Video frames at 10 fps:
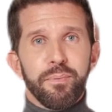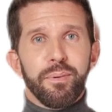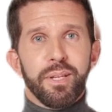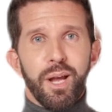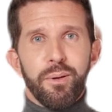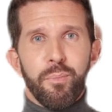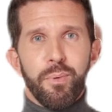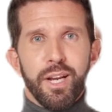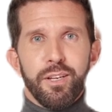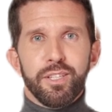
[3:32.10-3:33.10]
Now that
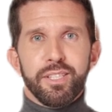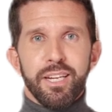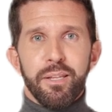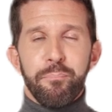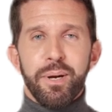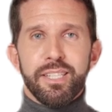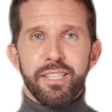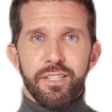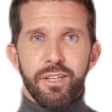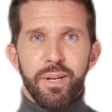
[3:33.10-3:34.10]
we understand the
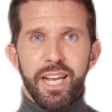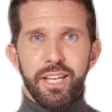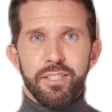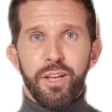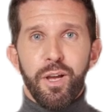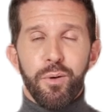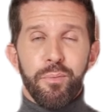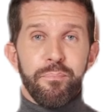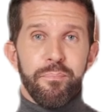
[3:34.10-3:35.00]
basics of ASO,